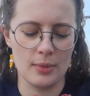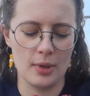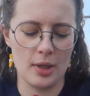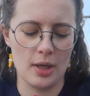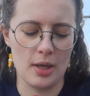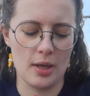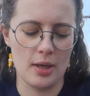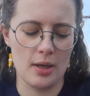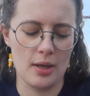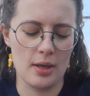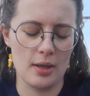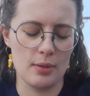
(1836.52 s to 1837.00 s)

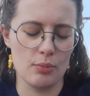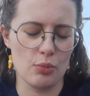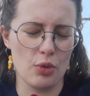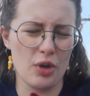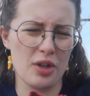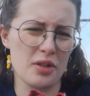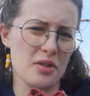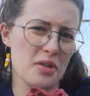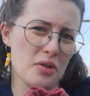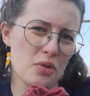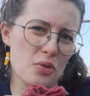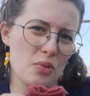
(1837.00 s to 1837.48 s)
I'm
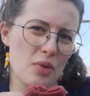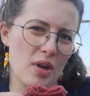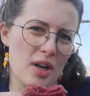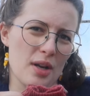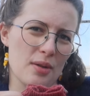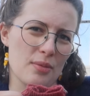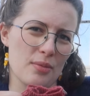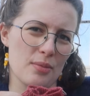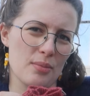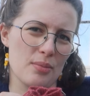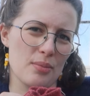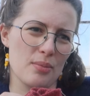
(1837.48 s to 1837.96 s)
working
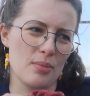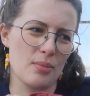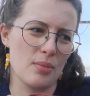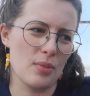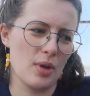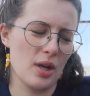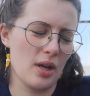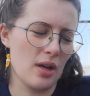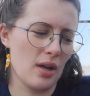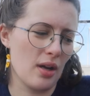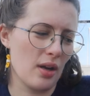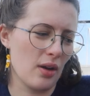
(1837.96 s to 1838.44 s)
quite
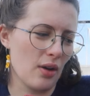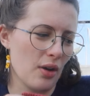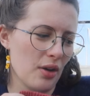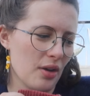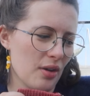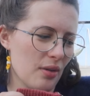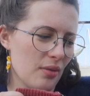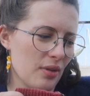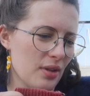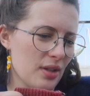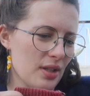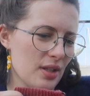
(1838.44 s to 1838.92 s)
a lot
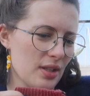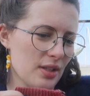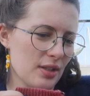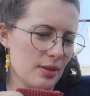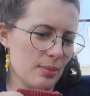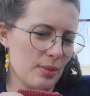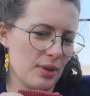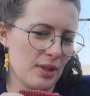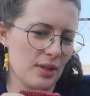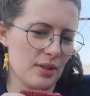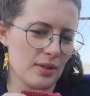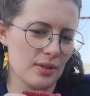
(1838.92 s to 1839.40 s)
on these
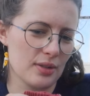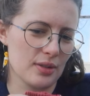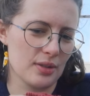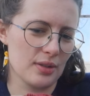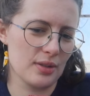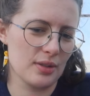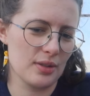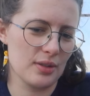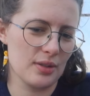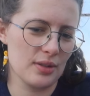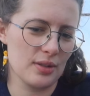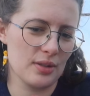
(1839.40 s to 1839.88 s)

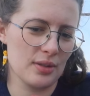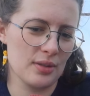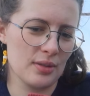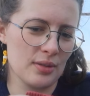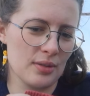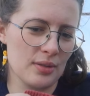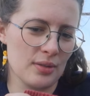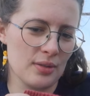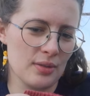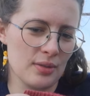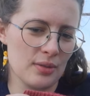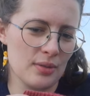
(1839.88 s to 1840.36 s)
because,
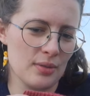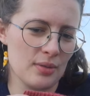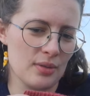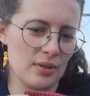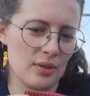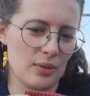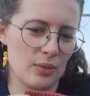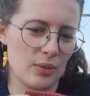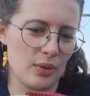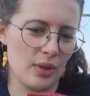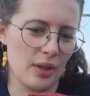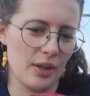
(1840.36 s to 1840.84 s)

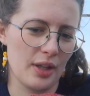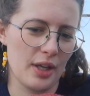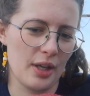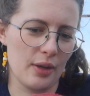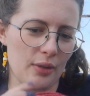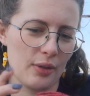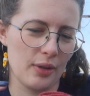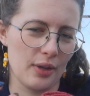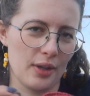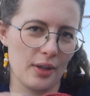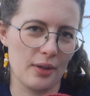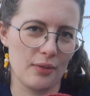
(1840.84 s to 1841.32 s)
well
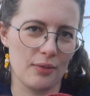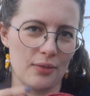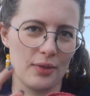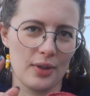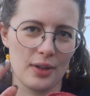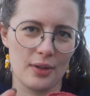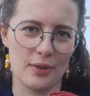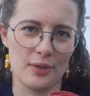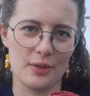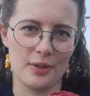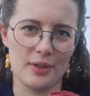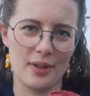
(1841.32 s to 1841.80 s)
now that I
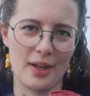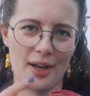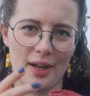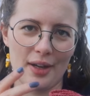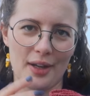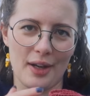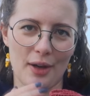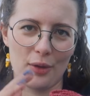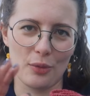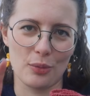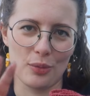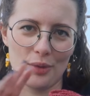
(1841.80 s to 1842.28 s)
figured
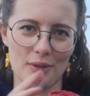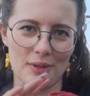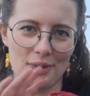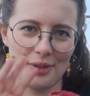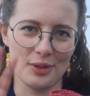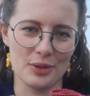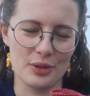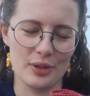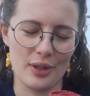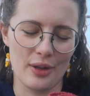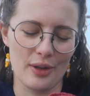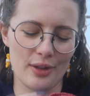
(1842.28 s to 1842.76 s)
that out with
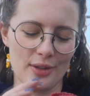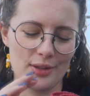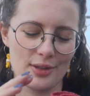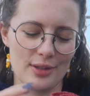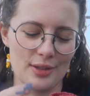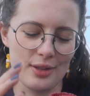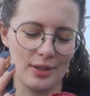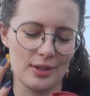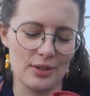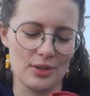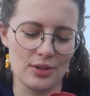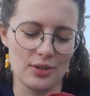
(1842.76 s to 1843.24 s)
the
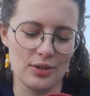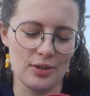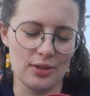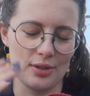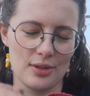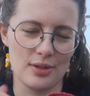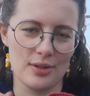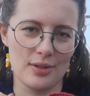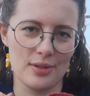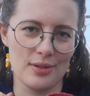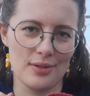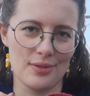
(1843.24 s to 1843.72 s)
charts, it's
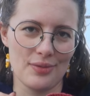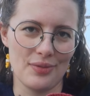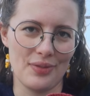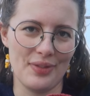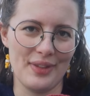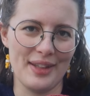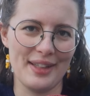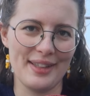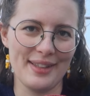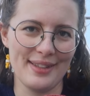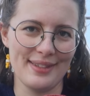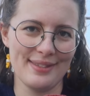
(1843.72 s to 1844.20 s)
just
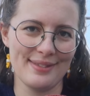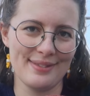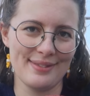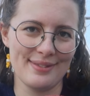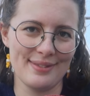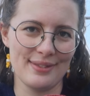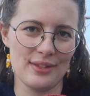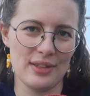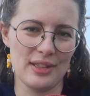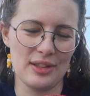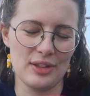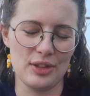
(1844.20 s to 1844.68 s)
knitting.
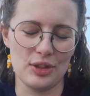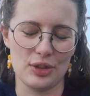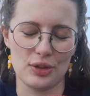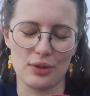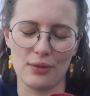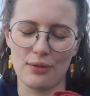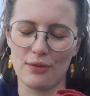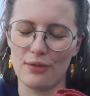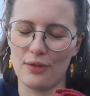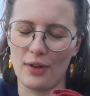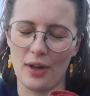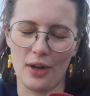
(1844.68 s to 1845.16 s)

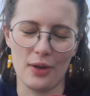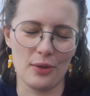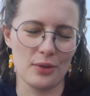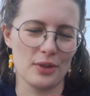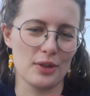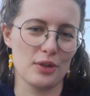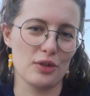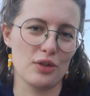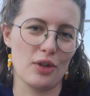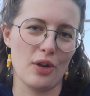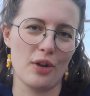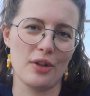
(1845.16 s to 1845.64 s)
Just following
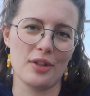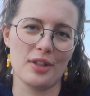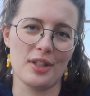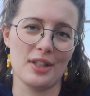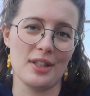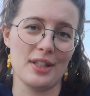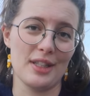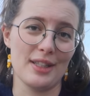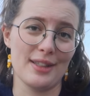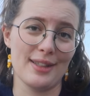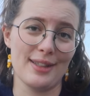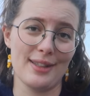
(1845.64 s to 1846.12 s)
the chart
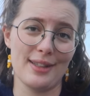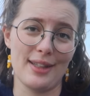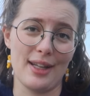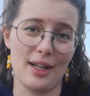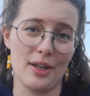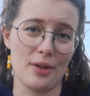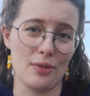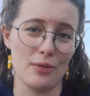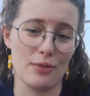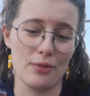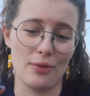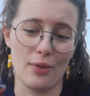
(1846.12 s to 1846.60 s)
and knitting
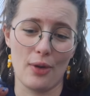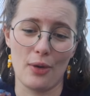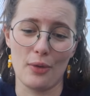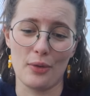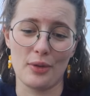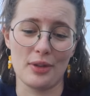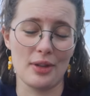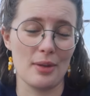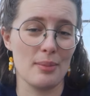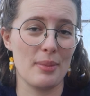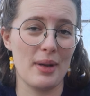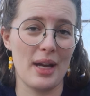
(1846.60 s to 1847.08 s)
and
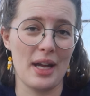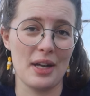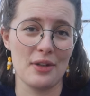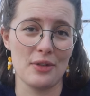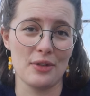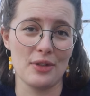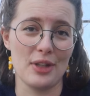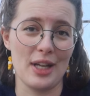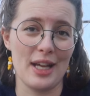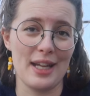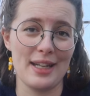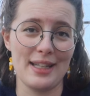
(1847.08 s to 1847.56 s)
following the
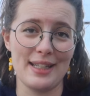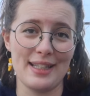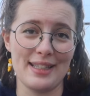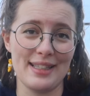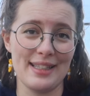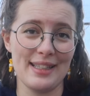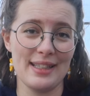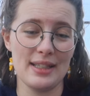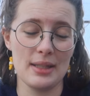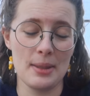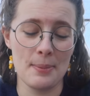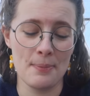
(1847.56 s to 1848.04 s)
pattern and
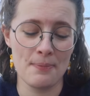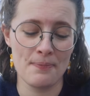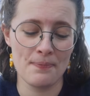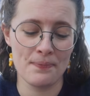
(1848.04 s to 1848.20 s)
knitting.